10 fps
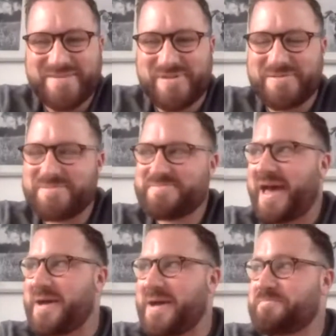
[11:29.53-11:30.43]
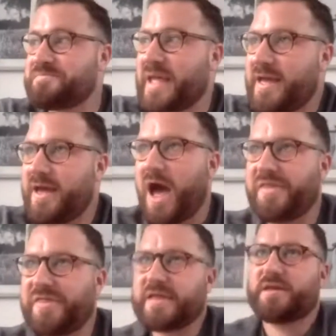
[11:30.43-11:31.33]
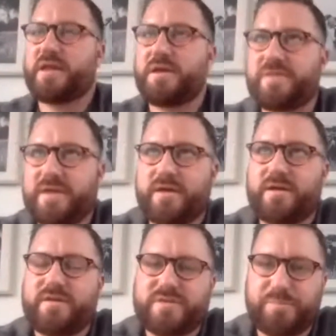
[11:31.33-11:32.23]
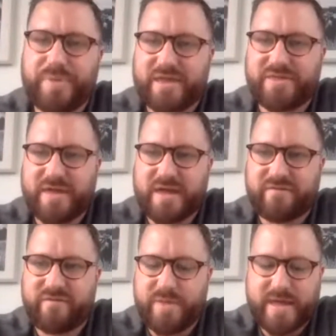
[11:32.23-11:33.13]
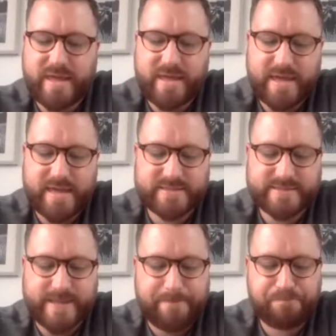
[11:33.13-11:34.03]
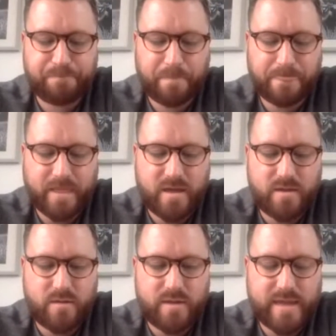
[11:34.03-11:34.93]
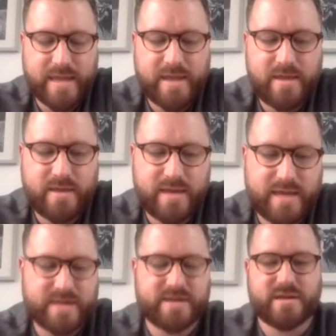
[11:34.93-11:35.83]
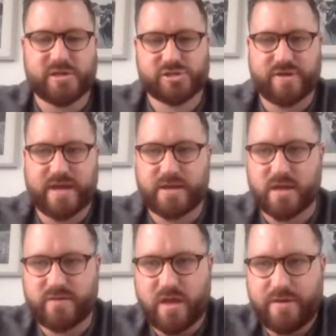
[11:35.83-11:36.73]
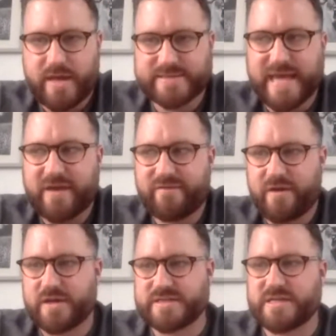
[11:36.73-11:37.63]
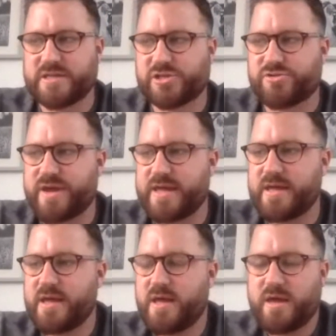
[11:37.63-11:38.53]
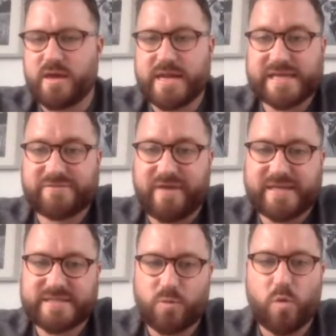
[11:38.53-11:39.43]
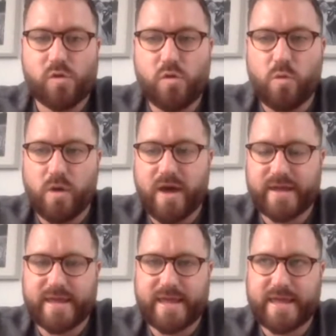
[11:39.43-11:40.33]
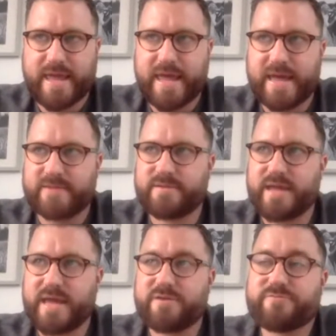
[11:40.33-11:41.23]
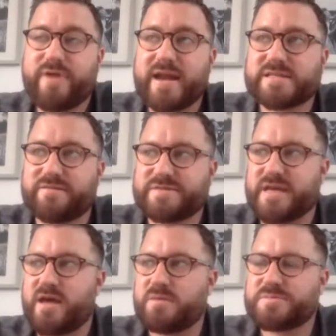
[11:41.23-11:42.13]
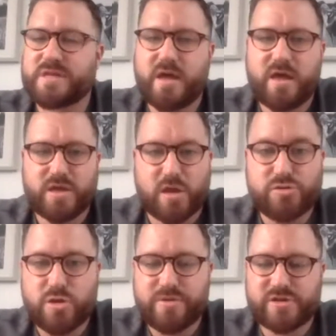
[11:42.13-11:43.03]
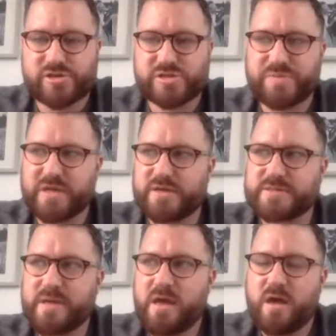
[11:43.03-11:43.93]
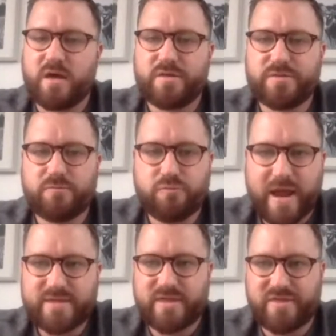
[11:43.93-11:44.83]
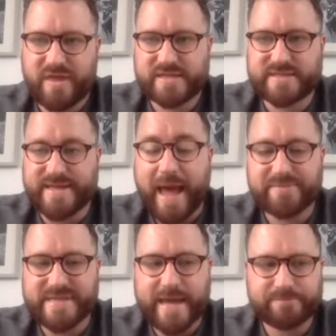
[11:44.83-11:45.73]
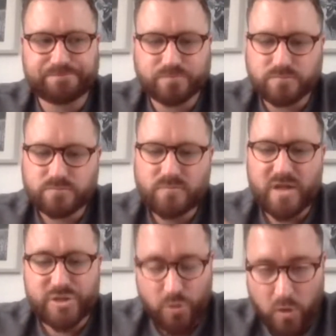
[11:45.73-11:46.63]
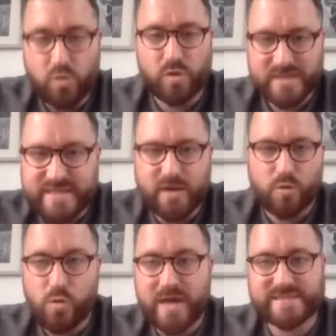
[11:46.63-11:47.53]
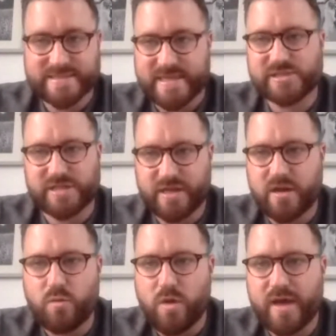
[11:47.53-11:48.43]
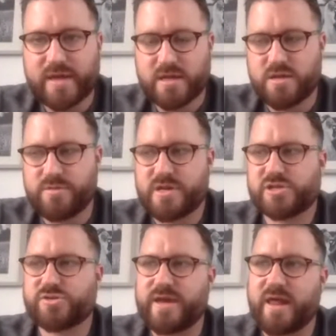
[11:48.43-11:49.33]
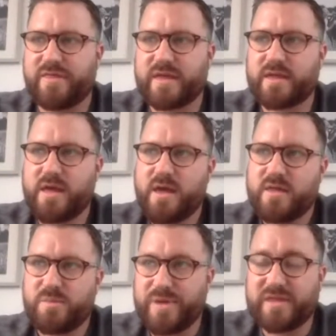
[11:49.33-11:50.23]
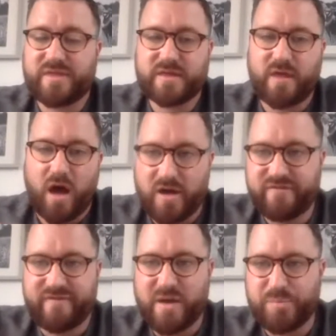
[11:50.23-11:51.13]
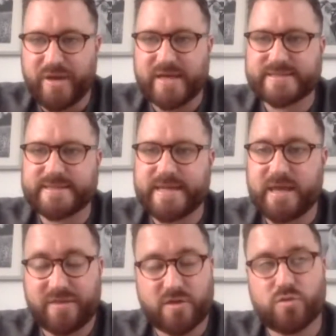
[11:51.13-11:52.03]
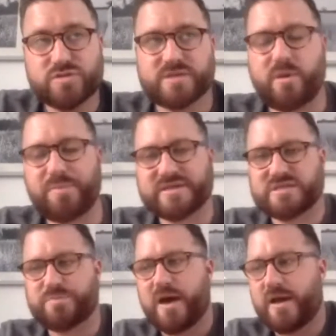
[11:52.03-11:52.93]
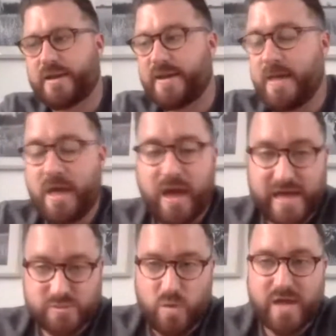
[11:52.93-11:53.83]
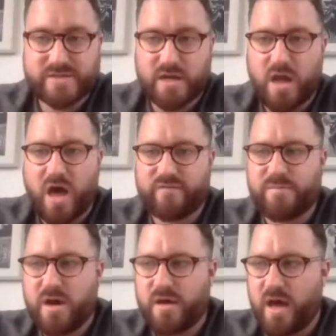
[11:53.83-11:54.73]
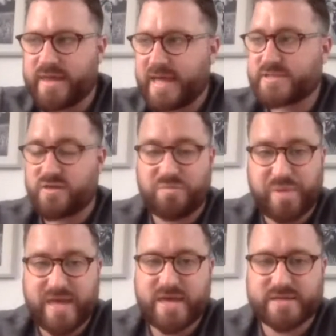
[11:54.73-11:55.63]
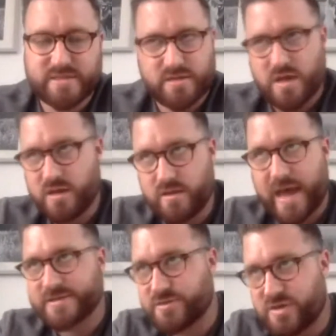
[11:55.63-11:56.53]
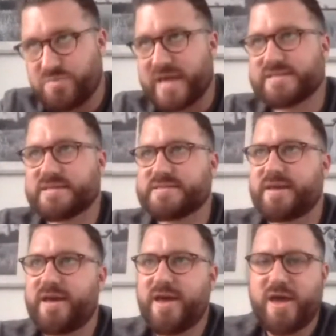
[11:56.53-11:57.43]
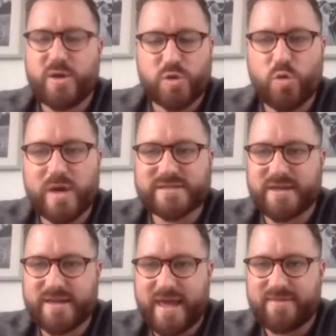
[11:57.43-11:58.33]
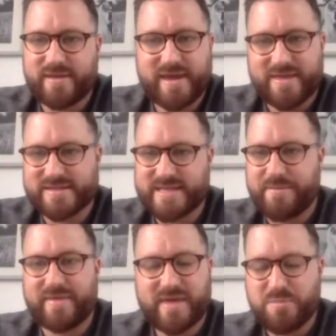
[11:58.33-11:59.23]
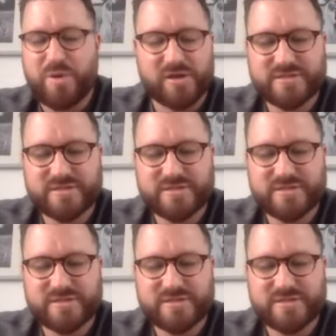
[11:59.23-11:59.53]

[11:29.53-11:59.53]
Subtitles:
problem. I think the big thing for me is that in an industry, kind of a tech focused industry, let's face it, we're all working in relative terms, new industries, because the rate that things adapt at, you're always essentially kind of working in new industry. And I think the big thing that I found personally, I think also my business partner, as well as a lot of my, I guess, sort of peers and our sort of competitors, that you always kind of get to hear this thing about the imposter